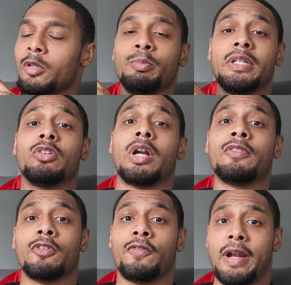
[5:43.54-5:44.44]
Be
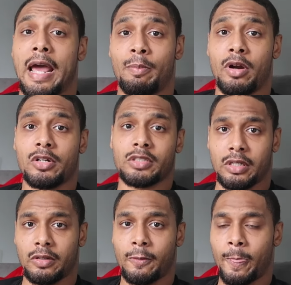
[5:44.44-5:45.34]
grateful for that
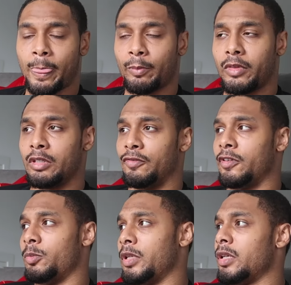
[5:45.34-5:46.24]
person. You
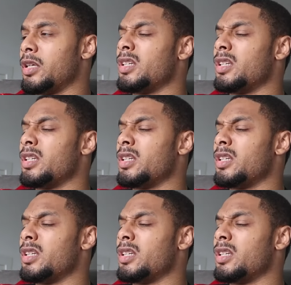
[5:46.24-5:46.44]
feel me?